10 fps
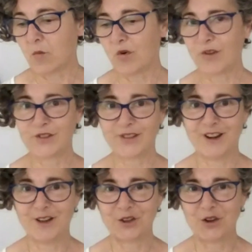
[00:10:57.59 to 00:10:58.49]
We're on to the
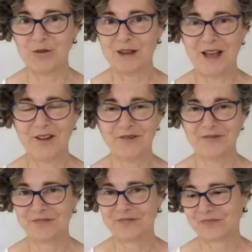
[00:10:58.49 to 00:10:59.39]
last column now.
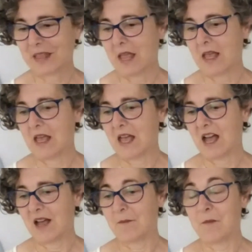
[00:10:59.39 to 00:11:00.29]

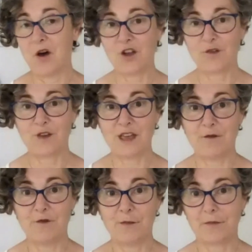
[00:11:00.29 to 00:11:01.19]
Merc Viv.